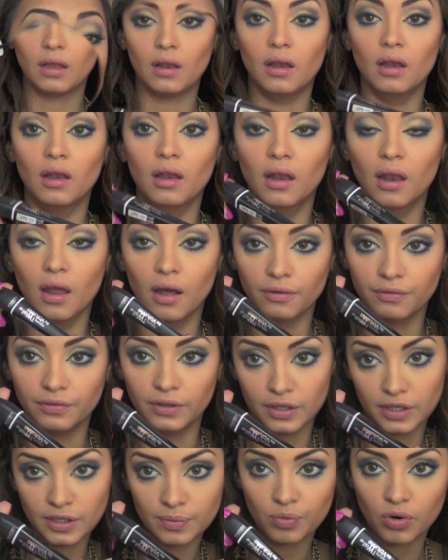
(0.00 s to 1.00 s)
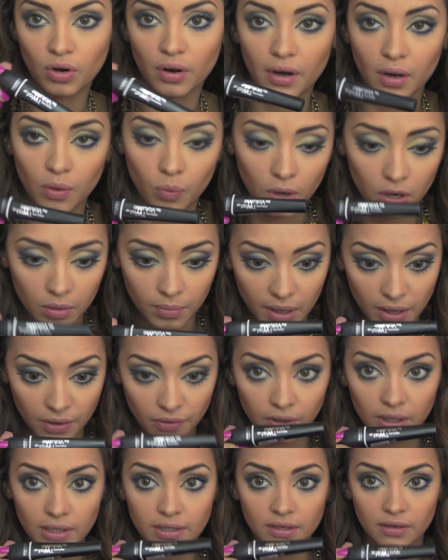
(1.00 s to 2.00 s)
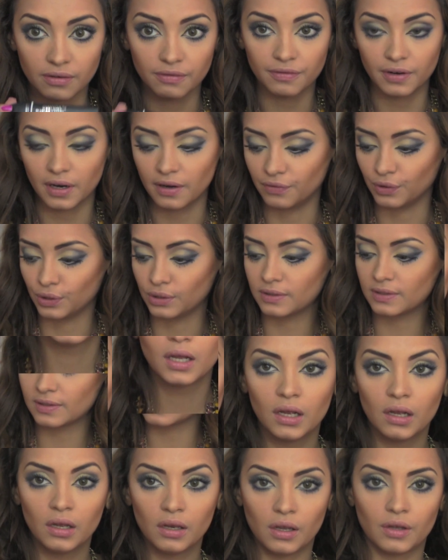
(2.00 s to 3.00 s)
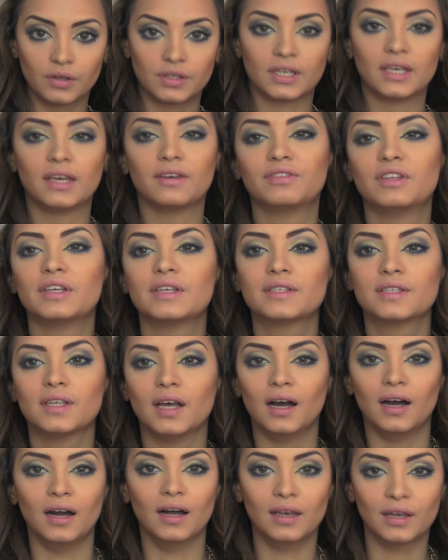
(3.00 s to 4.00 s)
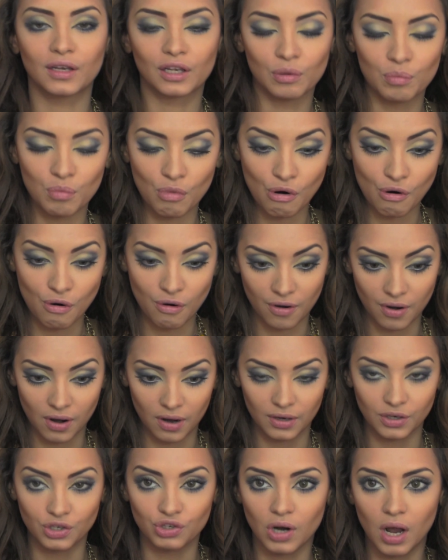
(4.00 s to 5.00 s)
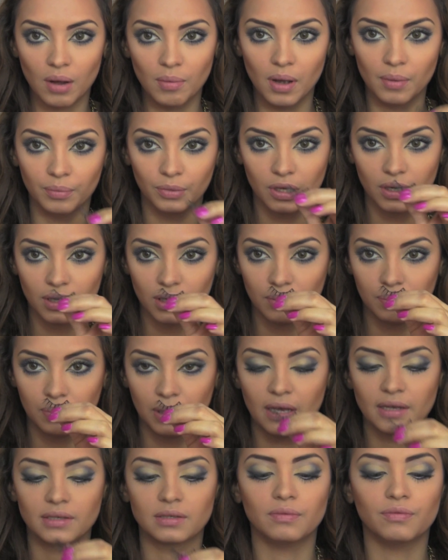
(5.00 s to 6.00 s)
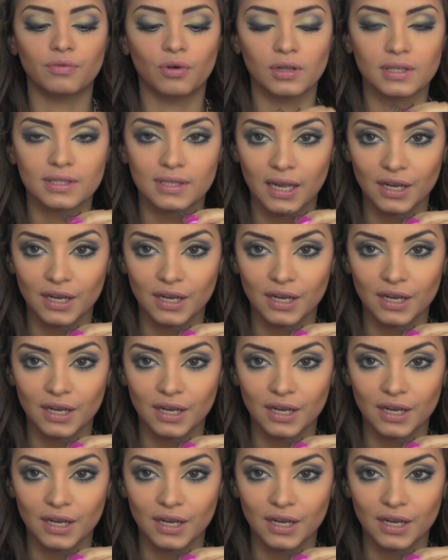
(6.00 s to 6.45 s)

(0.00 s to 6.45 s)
Love this product, one of my recent favorites. And to give this a little more drama, I'm gonna apply some false